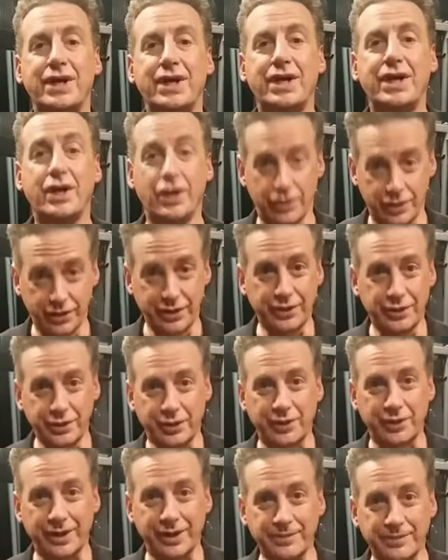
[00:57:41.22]
The during,
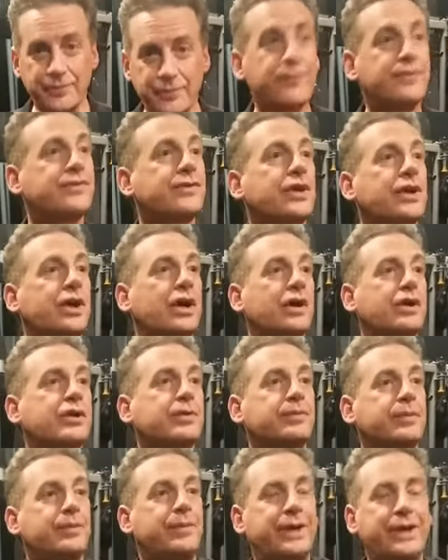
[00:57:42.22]
are you
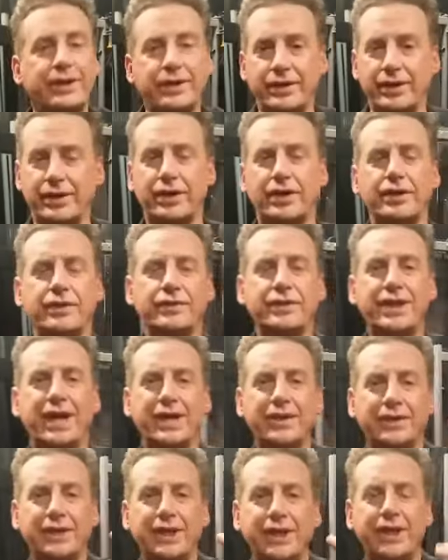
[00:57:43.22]
prepared? Are you dialed
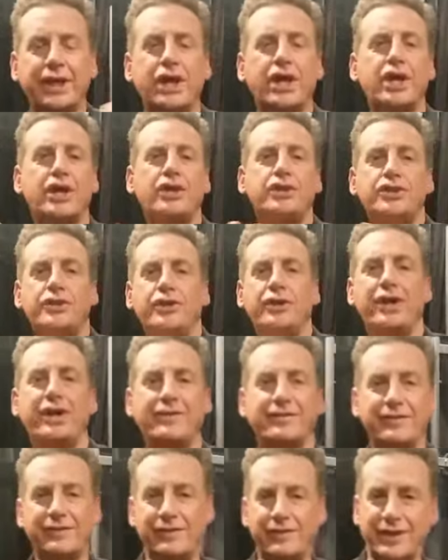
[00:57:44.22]
in? Do you have the
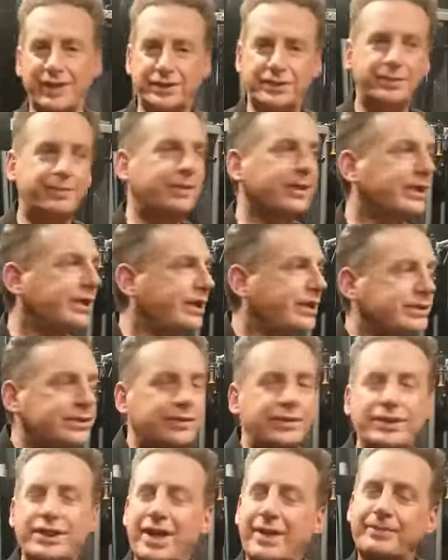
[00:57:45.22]
flexibility to
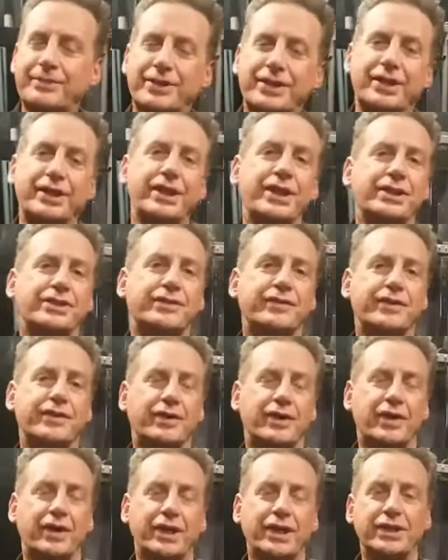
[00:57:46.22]
adapt to the needs of your
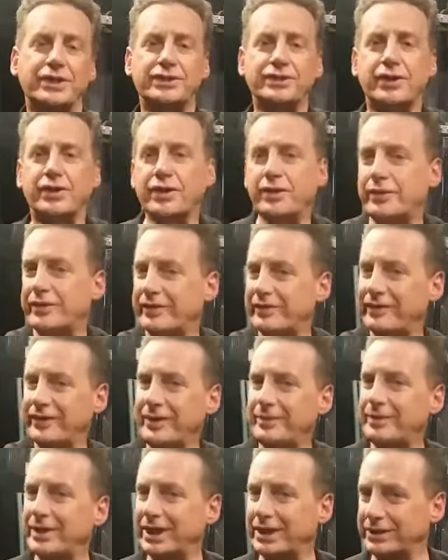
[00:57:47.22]
audience? Are you in a
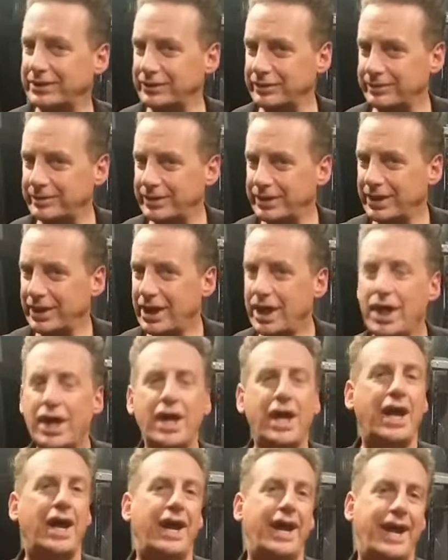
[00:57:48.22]
feedback loop?
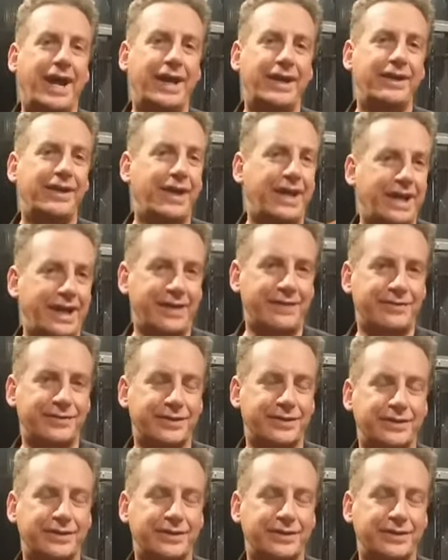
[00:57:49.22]
And the after,